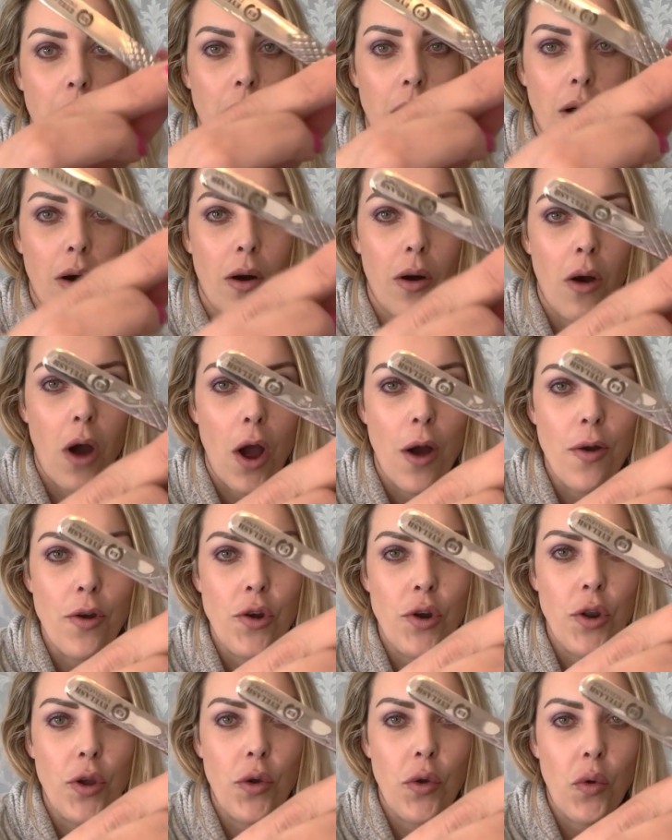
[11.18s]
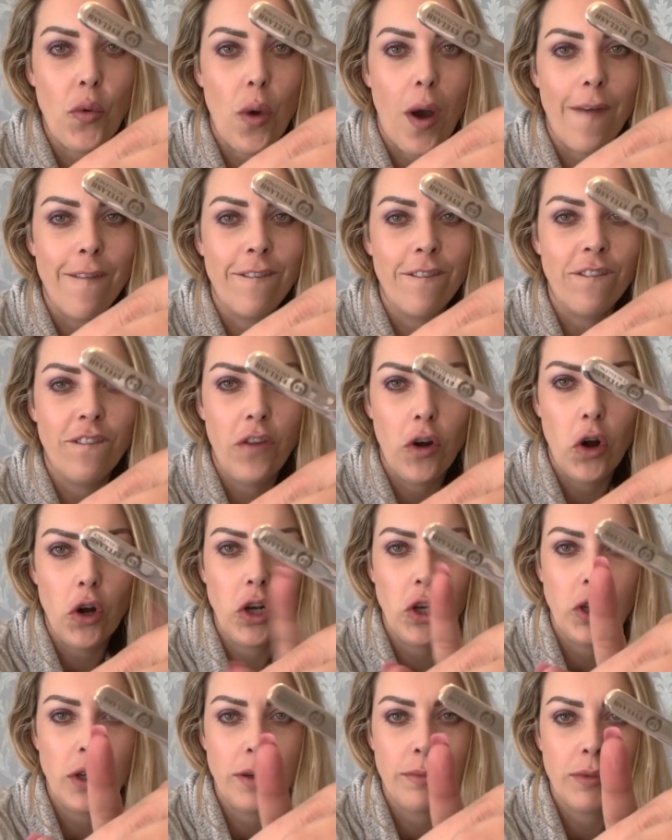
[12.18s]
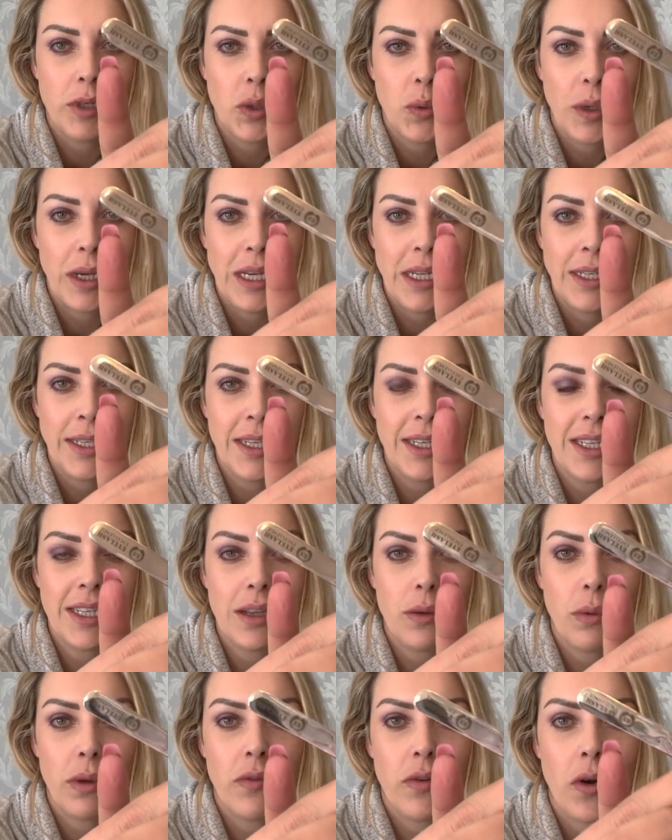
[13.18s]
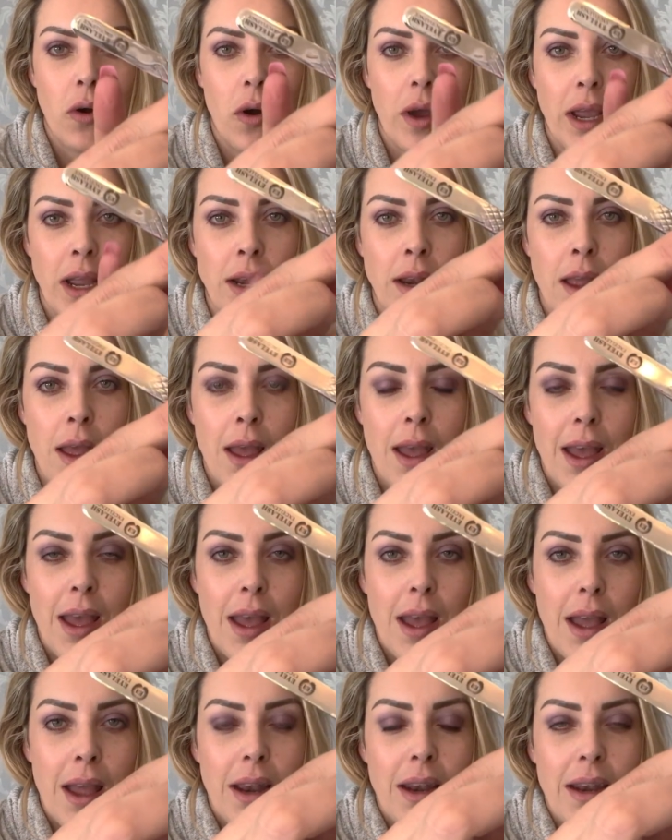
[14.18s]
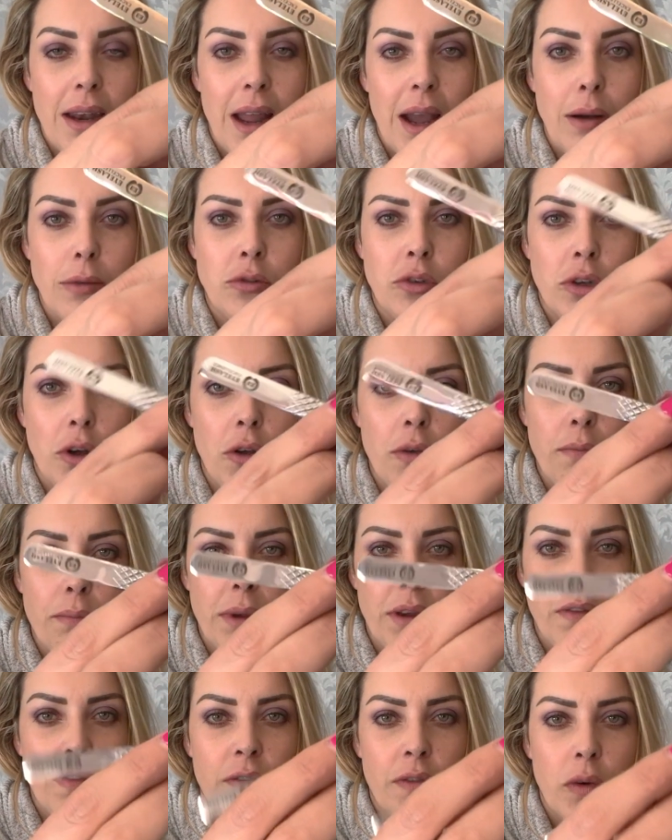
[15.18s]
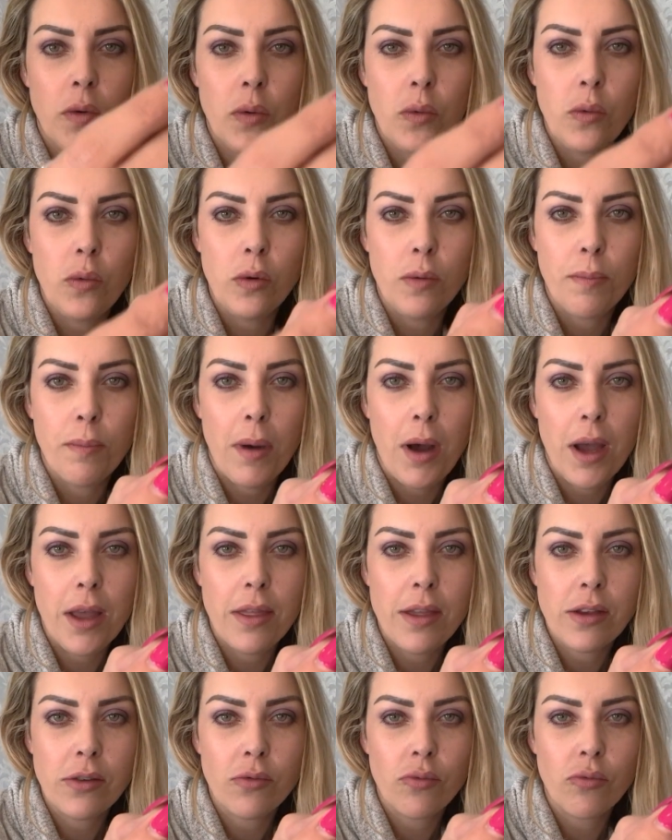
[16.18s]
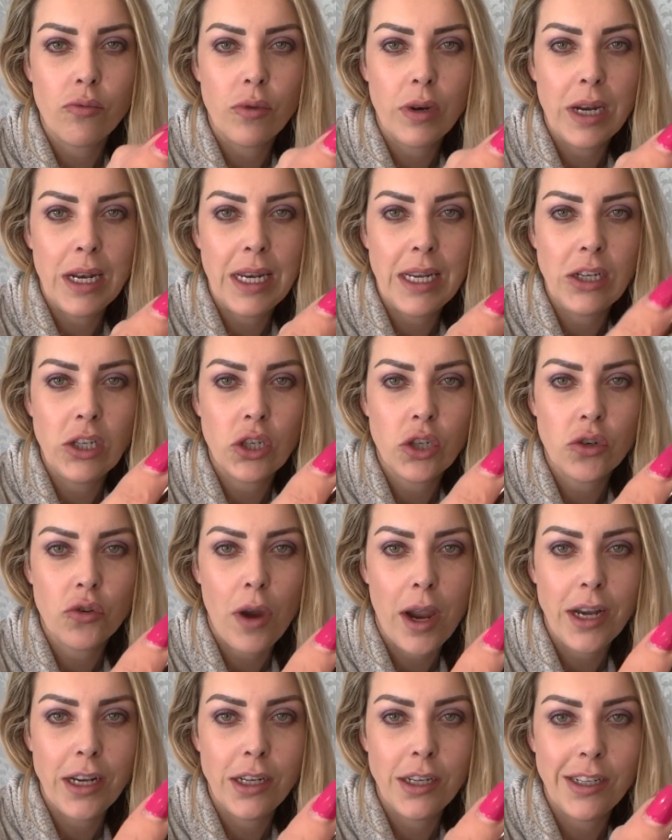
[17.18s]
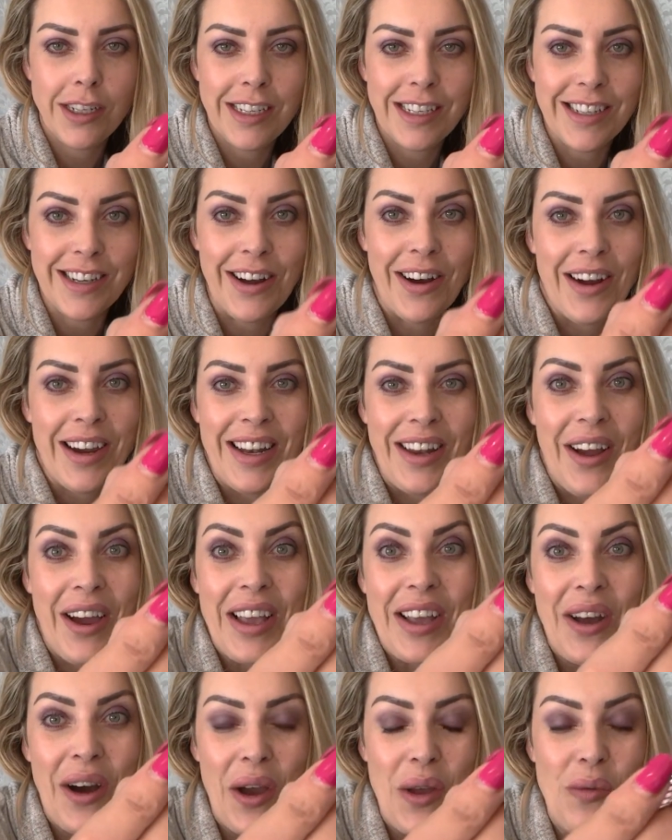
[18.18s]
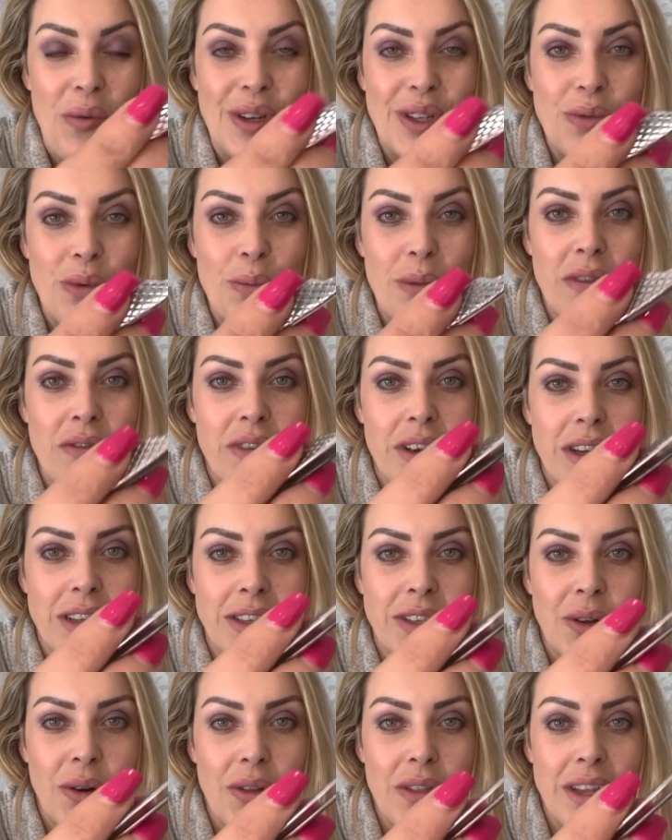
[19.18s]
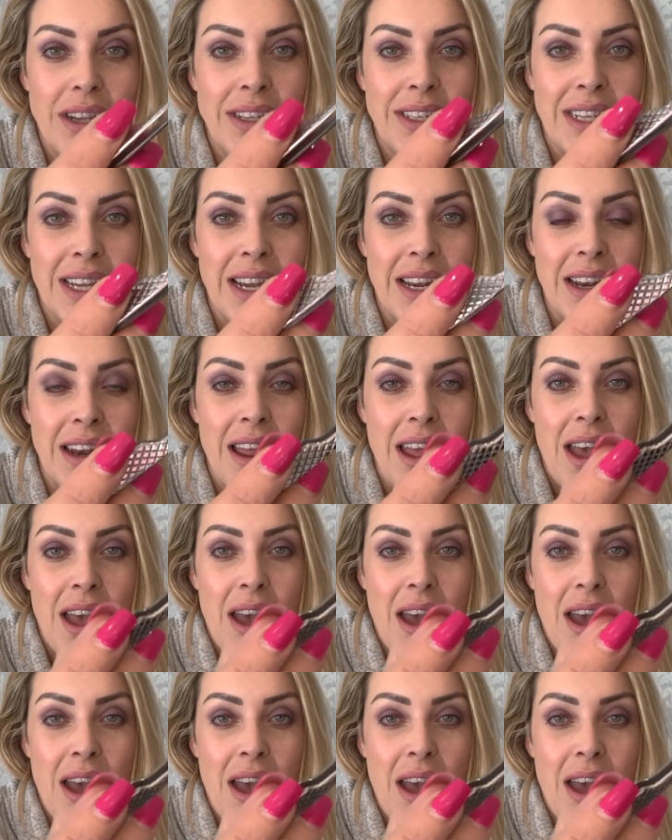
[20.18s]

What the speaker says: our new volume tweezers that we've got in. Now don't be fooled by this really strange design like I was when we first got these in.